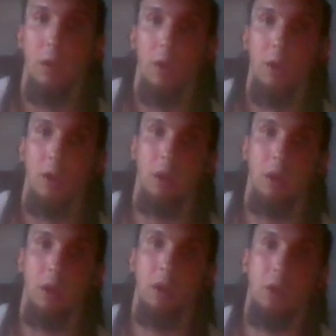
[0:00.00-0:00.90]

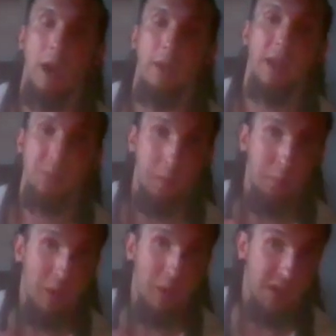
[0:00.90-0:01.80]
uh, and that's been
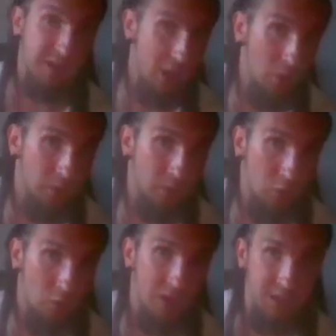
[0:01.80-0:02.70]
passed down to
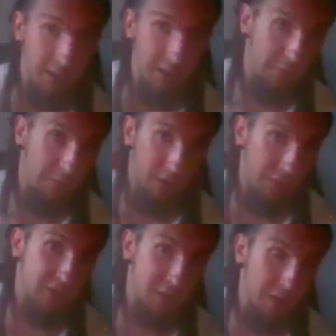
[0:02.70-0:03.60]
us if if it's
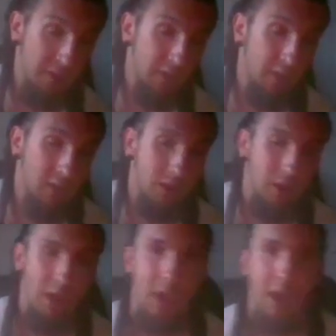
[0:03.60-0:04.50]
authentic.
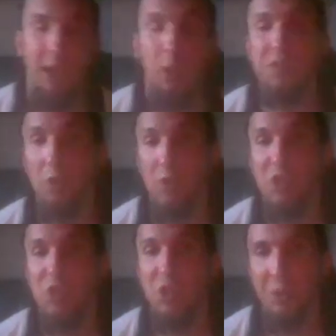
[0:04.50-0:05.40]
And he was a Christian,
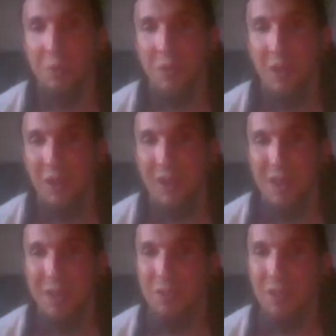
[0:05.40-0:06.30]
and even
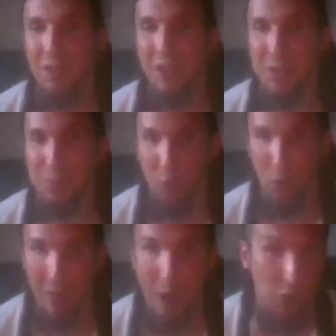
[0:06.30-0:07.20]
in his poem how
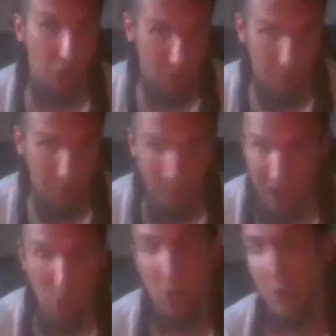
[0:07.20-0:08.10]

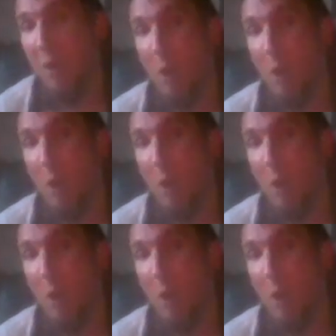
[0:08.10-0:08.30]
the good?